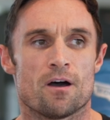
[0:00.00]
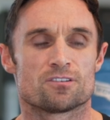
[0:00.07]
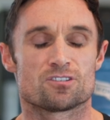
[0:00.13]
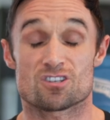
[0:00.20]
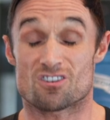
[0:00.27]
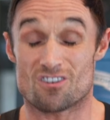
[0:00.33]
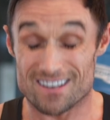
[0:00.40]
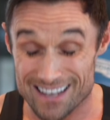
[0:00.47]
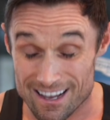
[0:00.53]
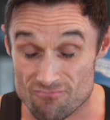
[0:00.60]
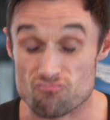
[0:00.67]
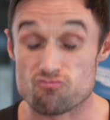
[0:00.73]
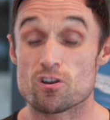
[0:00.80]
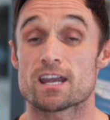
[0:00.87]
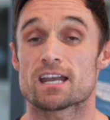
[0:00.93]
just to
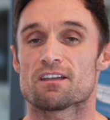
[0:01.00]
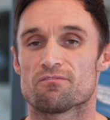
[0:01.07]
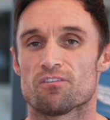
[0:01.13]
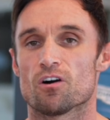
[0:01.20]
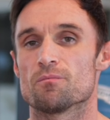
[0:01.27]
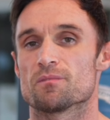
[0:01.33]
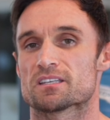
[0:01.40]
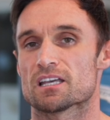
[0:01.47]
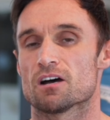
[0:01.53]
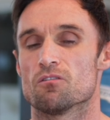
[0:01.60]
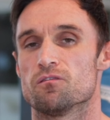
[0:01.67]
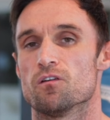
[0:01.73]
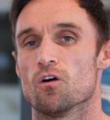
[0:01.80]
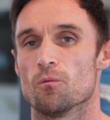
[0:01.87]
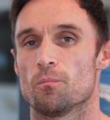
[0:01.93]
again really fire
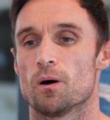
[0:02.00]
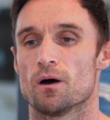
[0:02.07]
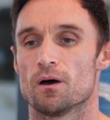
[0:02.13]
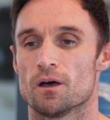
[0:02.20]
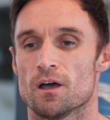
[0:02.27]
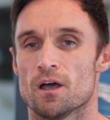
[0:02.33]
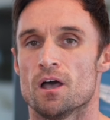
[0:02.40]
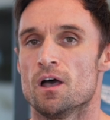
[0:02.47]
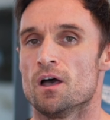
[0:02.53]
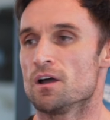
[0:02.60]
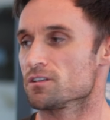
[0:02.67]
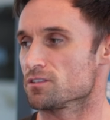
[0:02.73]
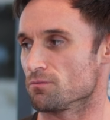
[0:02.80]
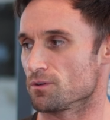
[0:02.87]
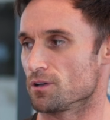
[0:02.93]
myself up,
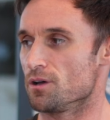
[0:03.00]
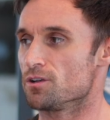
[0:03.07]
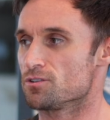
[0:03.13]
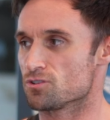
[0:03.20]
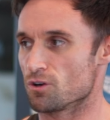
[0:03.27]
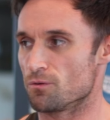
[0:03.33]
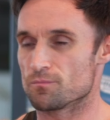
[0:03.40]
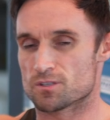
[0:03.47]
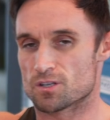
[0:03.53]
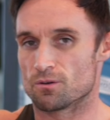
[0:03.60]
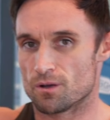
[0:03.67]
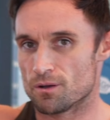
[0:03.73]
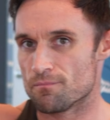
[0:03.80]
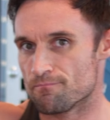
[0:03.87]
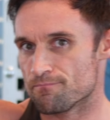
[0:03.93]
because I'm going to jump to
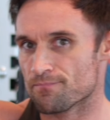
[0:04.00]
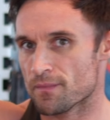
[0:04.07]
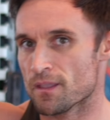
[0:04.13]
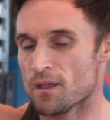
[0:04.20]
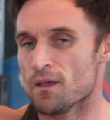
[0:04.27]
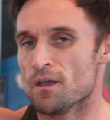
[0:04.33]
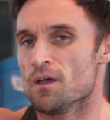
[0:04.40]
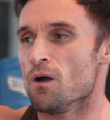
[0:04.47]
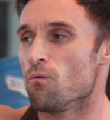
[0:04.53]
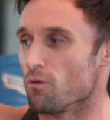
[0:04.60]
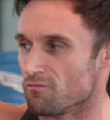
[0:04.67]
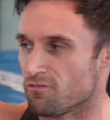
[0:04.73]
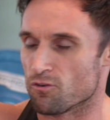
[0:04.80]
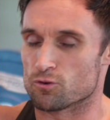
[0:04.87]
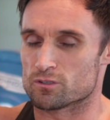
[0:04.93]

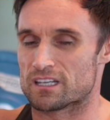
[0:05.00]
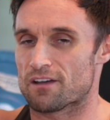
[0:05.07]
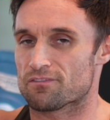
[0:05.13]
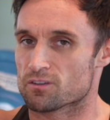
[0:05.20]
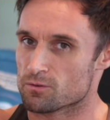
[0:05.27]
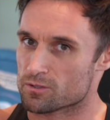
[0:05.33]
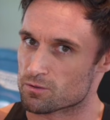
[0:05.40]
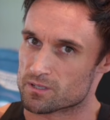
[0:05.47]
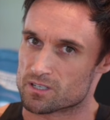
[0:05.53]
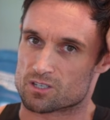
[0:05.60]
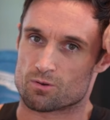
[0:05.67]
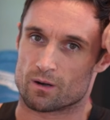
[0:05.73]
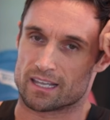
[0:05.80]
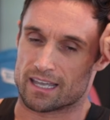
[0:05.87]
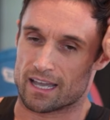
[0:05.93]
140 afterwards, which is
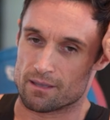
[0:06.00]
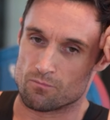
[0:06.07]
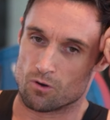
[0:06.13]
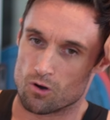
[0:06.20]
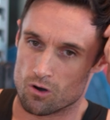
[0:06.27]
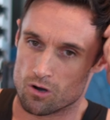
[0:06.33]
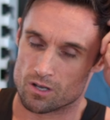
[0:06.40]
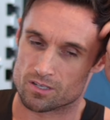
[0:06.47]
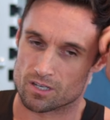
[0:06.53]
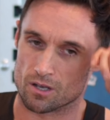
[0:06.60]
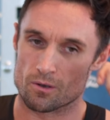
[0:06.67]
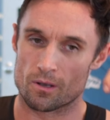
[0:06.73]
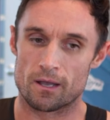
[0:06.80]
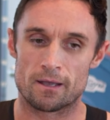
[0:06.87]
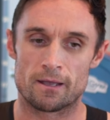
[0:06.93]
20k more.
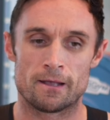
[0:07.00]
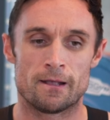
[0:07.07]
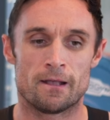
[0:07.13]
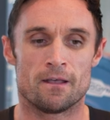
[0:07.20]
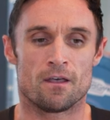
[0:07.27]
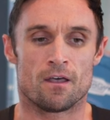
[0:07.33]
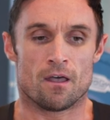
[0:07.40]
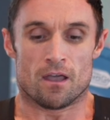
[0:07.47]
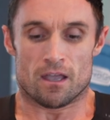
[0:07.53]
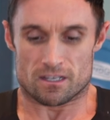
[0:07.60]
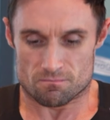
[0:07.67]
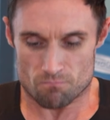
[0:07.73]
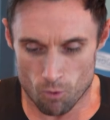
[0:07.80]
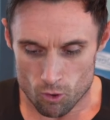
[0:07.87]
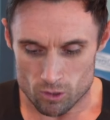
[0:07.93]
So
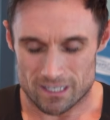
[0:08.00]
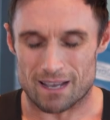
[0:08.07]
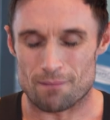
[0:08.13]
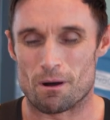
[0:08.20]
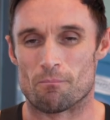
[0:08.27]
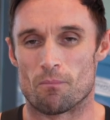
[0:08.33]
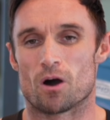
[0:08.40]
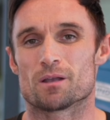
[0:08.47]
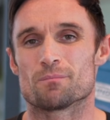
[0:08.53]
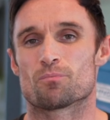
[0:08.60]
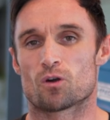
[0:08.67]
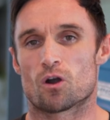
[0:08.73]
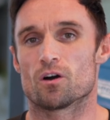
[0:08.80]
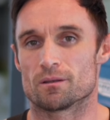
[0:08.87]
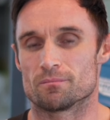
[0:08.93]
it's more to get my mind
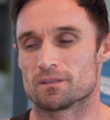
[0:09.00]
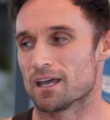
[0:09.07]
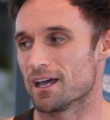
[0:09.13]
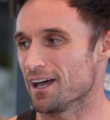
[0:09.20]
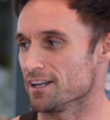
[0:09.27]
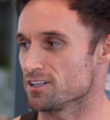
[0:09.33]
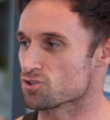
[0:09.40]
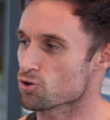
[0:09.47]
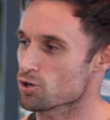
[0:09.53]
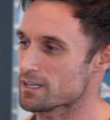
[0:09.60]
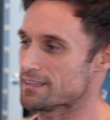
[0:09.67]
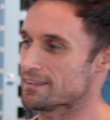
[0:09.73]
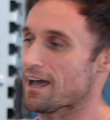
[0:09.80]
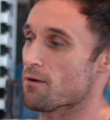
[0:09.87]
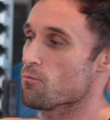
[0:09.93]
primed and
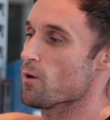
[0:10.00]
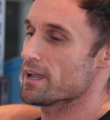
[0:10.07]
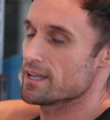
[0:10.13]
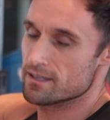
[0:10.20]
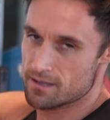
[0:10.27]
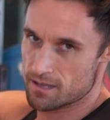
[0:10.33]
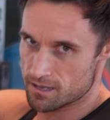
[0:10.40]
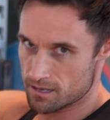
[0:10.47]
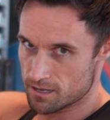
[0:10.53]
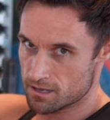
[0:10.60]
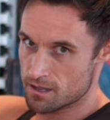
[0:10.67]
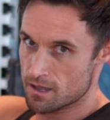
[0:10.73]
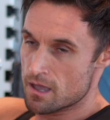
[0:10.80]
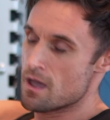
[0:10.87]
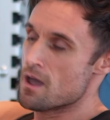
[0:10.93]
treat that weight
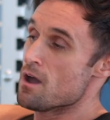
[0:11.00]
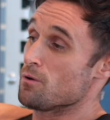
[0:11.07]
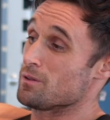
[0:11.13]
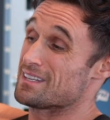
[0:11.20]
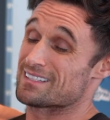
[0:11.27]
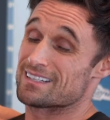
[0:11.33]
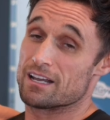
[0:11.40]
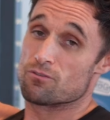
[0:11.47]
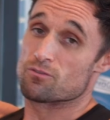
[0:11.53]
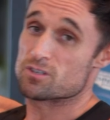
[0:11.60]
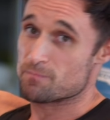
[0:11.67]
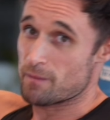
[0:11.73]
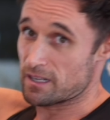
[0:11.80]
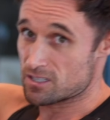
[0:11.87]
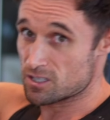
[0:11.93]
with as little
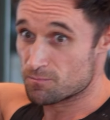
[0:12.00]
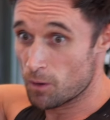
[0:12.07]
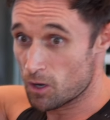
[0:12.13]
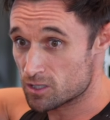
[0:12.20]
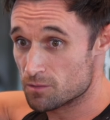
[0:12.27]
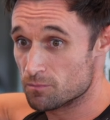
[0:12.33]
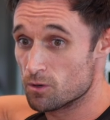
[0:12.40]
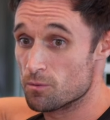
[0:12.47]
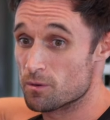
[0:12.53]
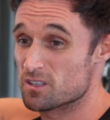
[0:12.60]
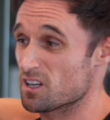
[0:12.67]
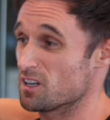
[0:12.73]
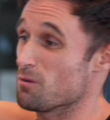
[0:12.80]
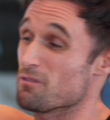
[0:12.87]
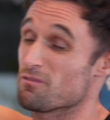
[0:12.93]
respect as possible, because
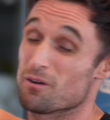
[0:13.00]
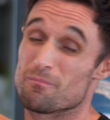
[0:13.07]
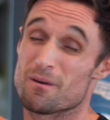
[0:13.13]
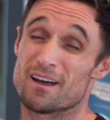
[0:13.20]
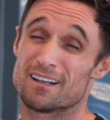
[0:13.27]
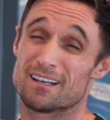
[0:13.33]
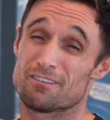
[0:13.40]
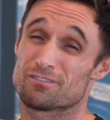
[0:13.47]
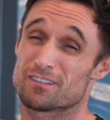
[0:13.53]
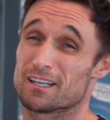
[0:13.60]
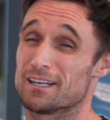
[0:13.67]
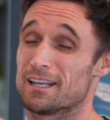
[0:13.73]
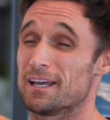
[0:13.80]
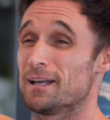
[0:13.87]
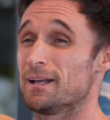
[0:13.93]
I know if I'm
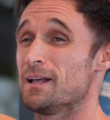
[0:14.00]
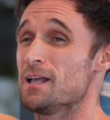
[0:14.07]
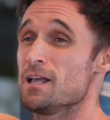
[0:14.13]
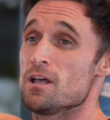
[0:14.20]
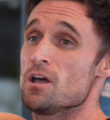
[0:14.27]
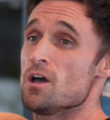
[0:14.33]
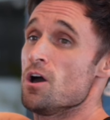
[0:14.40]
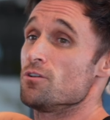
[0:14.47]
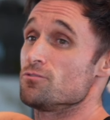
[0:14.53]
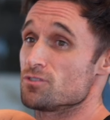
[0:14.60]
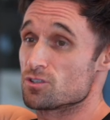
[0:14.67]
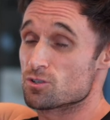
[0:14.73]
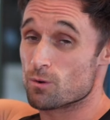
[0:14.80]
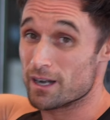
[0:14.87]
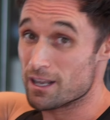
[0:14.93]
lifting
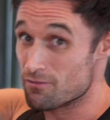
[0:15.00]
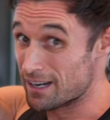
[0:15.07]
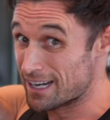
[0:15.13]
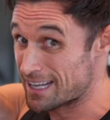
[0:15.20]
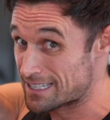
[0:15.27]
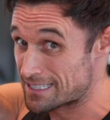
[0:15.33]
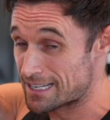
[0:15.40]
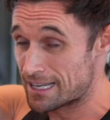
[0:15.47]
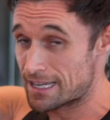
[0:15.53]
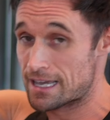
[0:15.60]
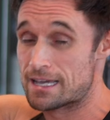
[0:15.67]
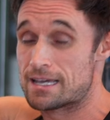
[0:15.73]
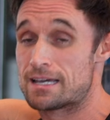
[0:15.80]
120 really easily,